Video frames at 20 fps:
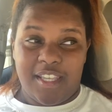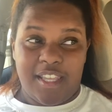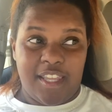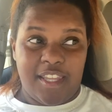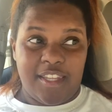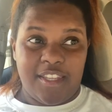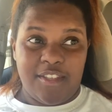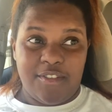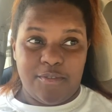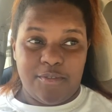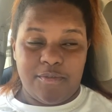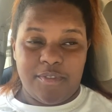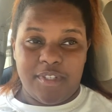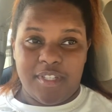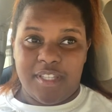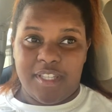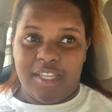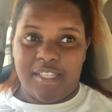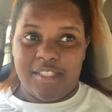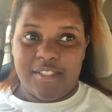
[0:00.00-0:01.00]
And then you'll
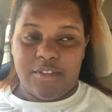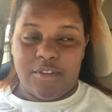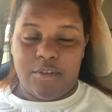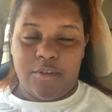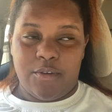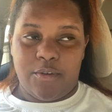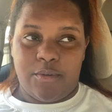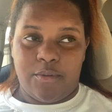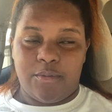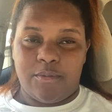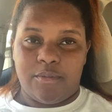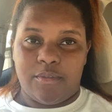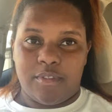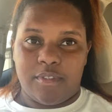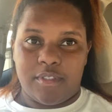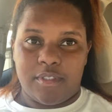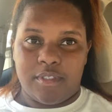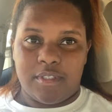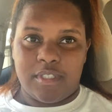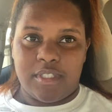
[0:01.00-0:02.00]
realize, oh,
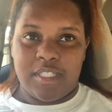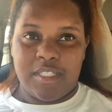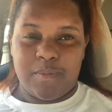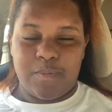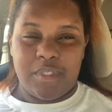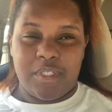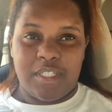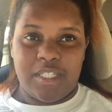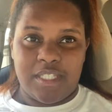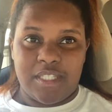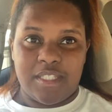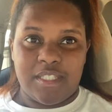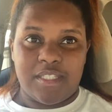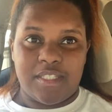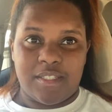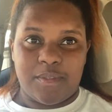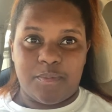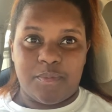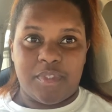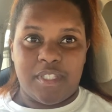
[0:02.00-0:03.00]
it's because
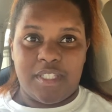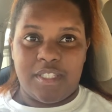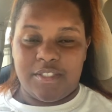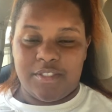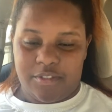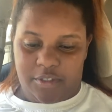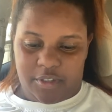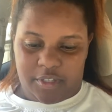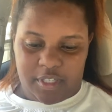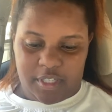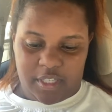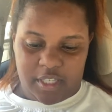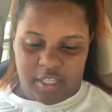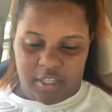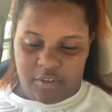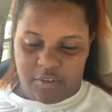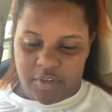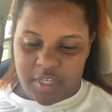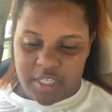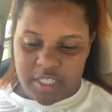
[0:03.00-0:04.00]
some things are going to get
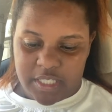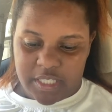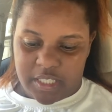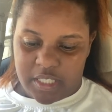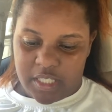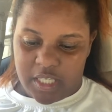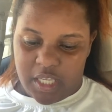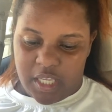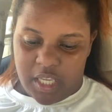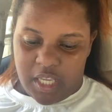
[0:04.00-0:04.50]
crazy.